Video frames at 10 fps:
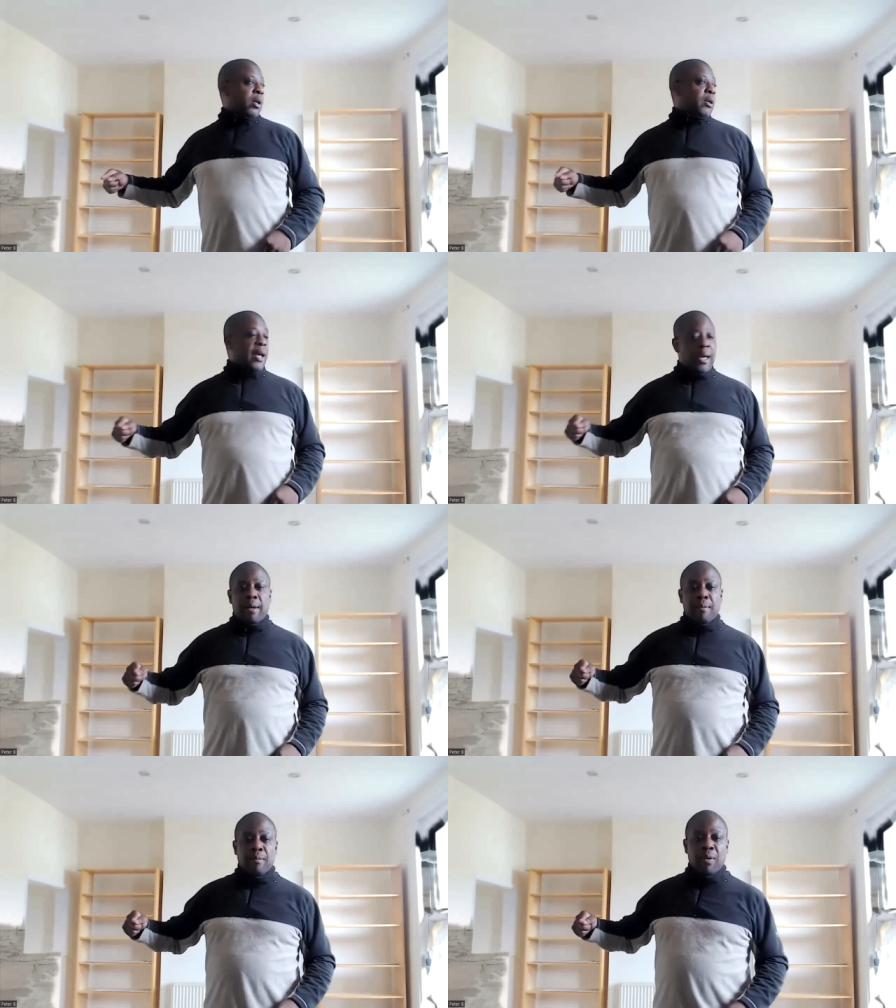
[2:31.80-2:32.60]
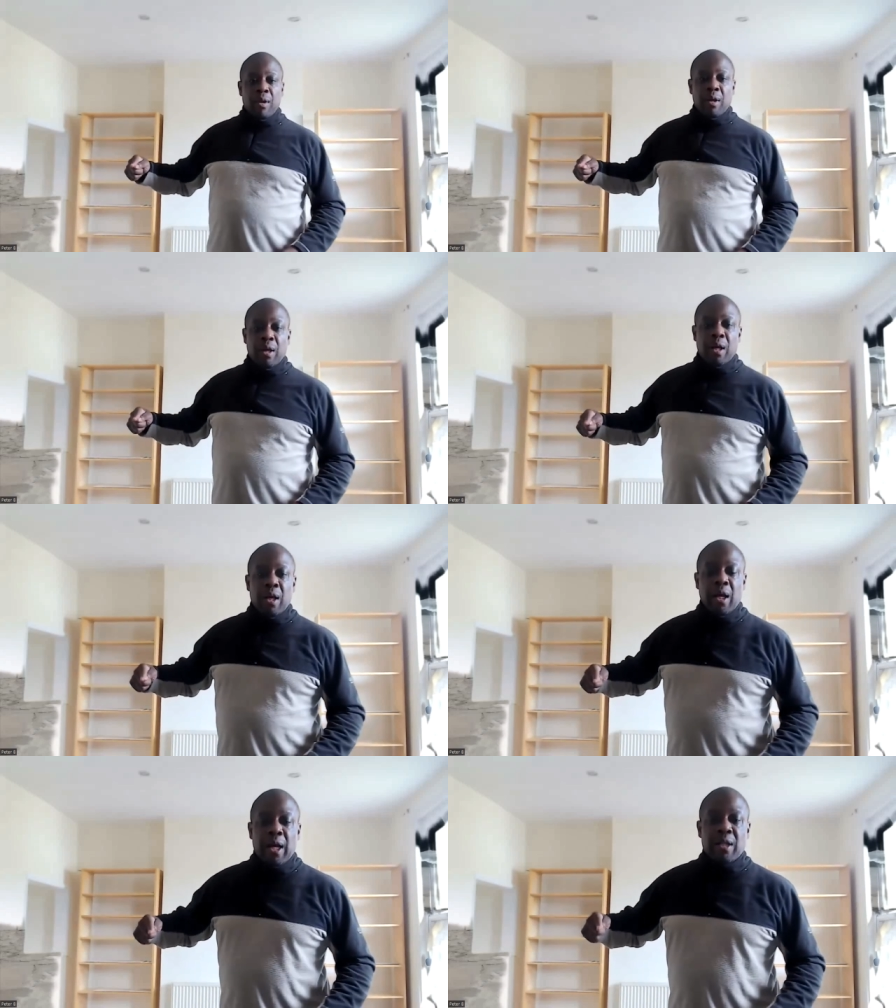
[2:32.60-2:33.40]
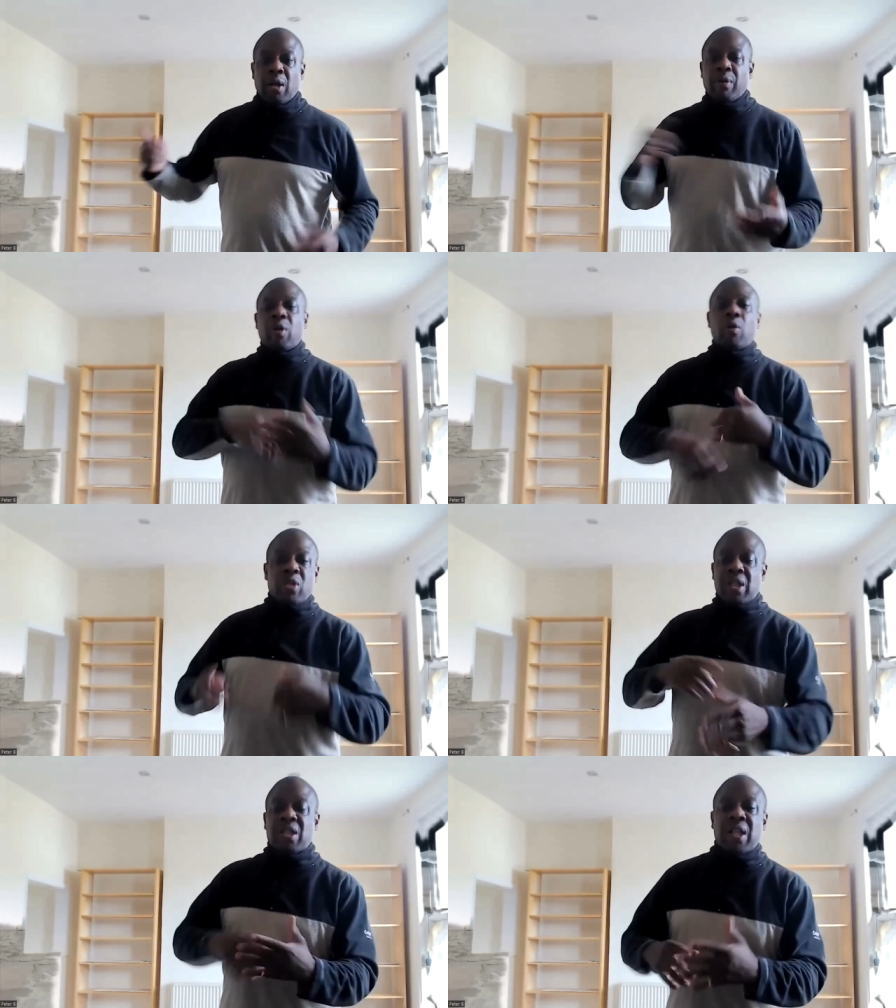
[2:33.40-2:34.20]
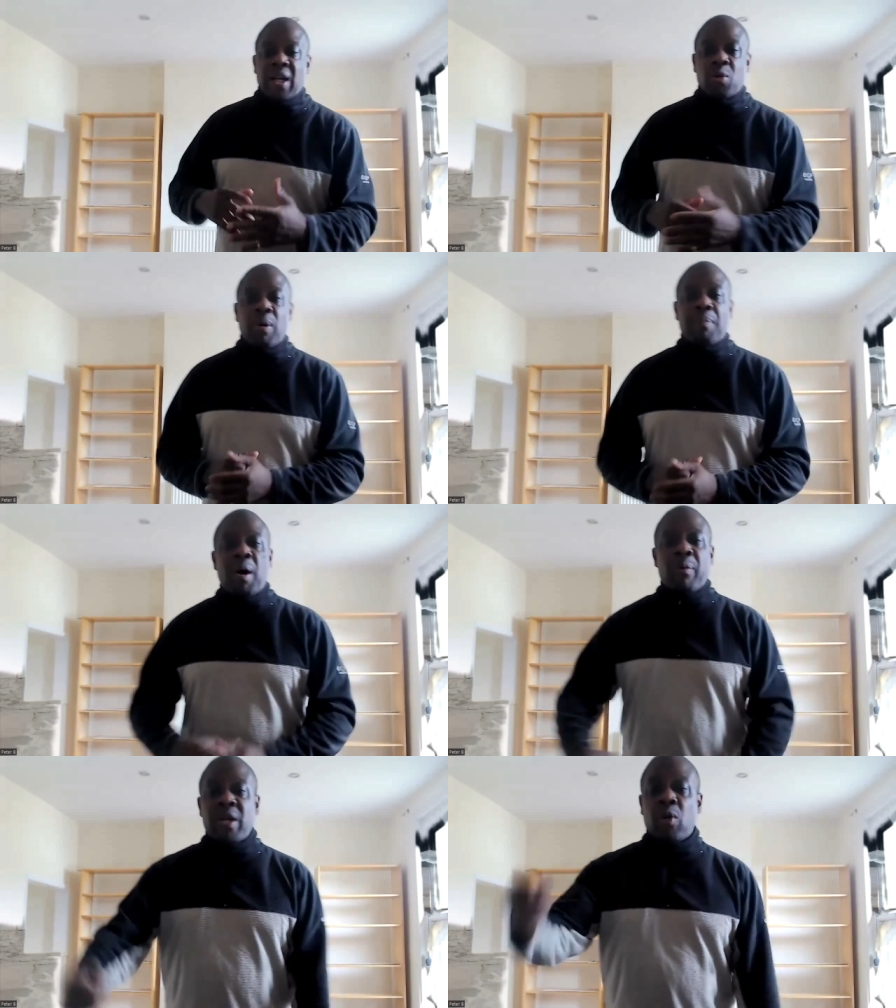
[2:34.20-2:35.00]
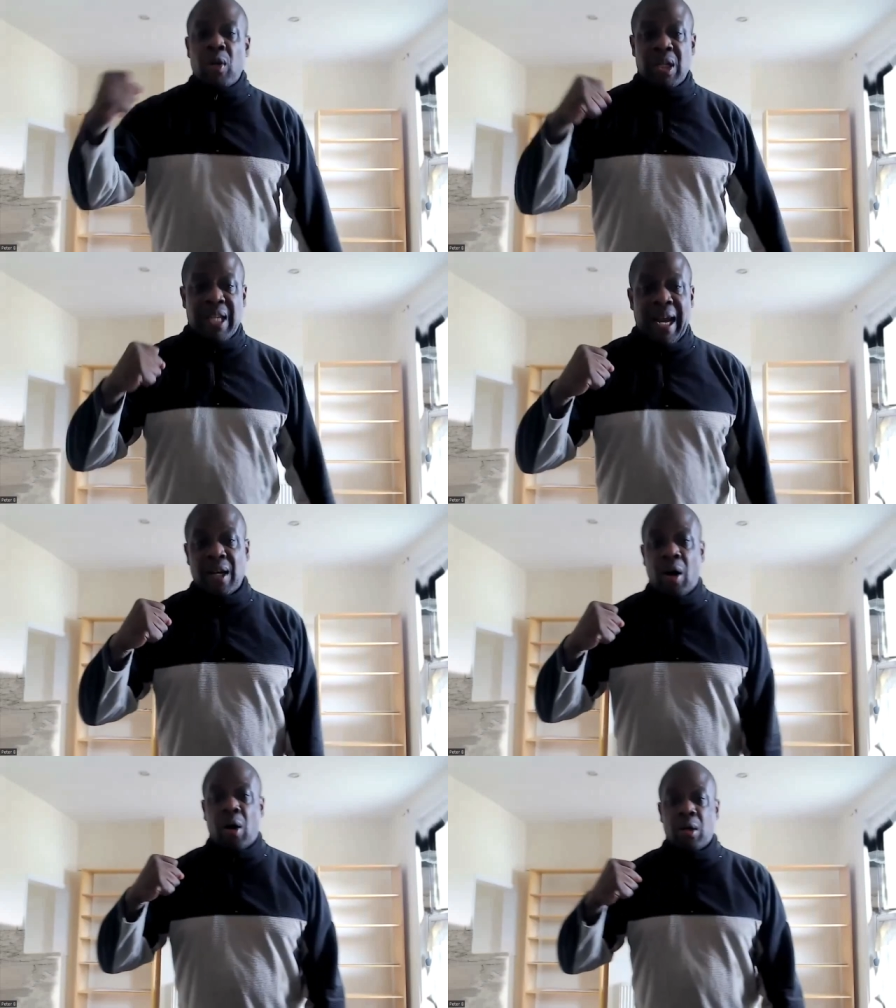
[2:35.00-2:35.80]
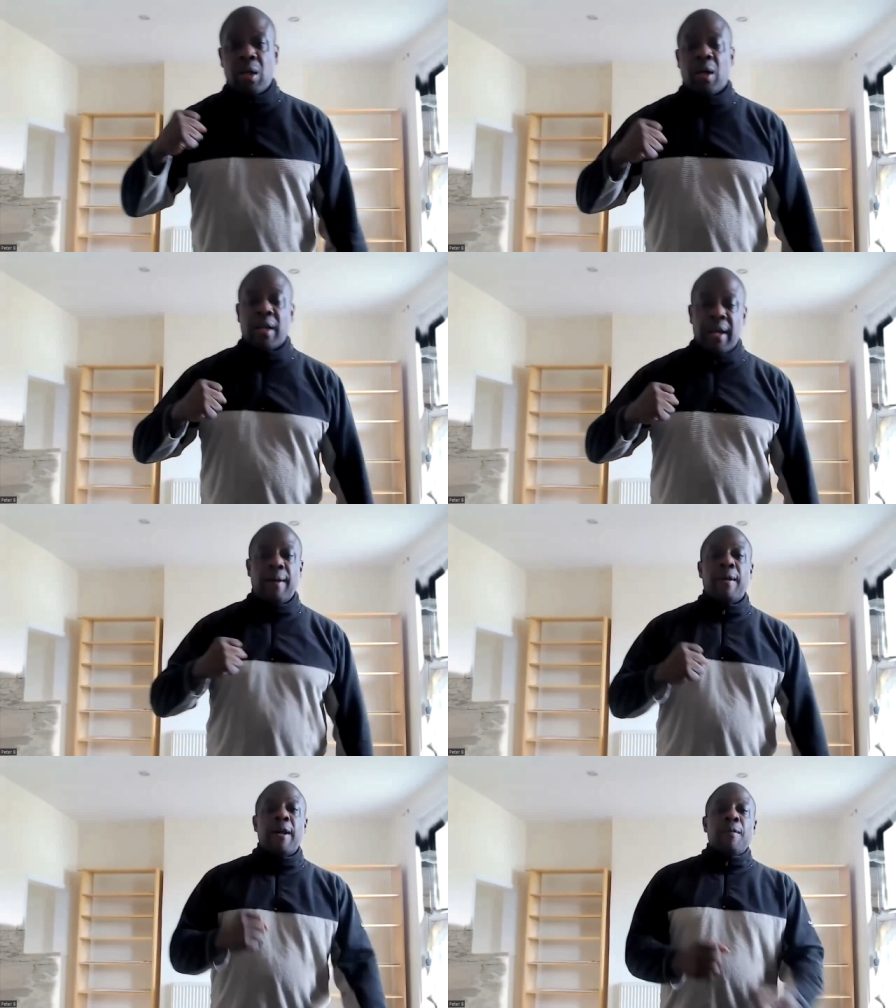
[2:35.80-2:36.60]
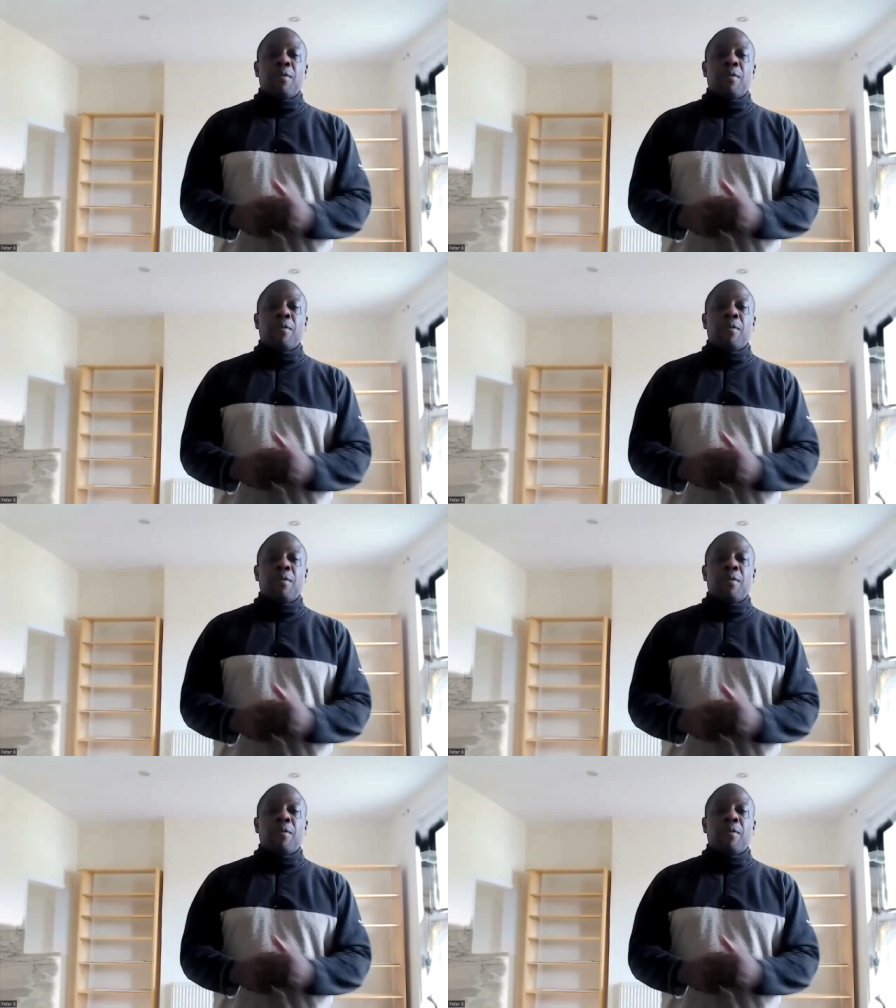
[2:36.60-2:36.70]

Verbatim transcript: Okay? And so it got to the stage whereby when you got a tank card, yeah,